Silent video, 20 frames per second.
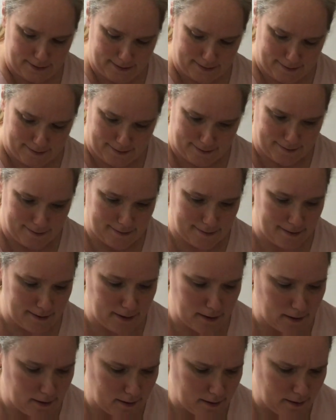I'm
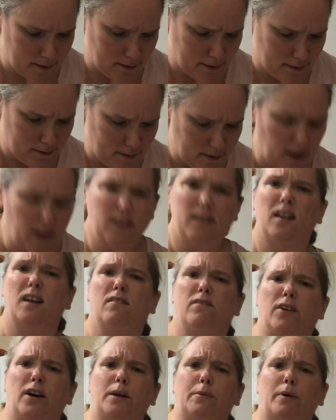
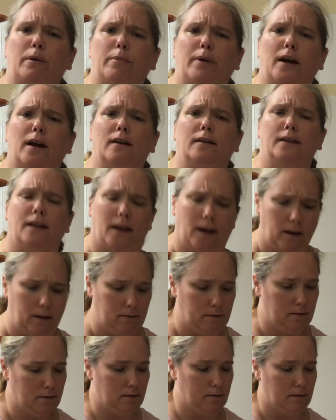not very prepared today.
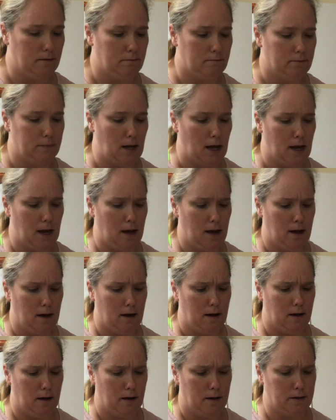
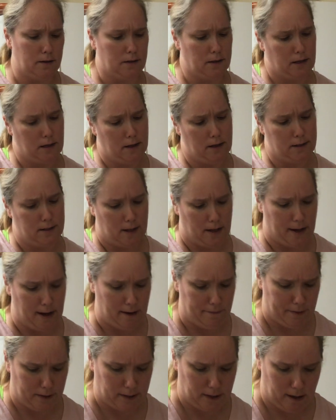Let's see, that's a
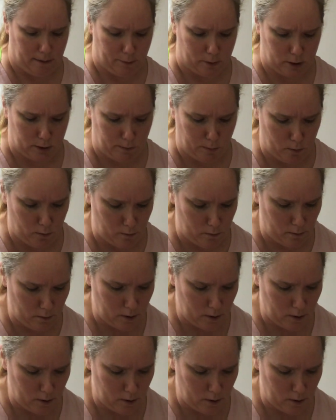1/2 tablespoon.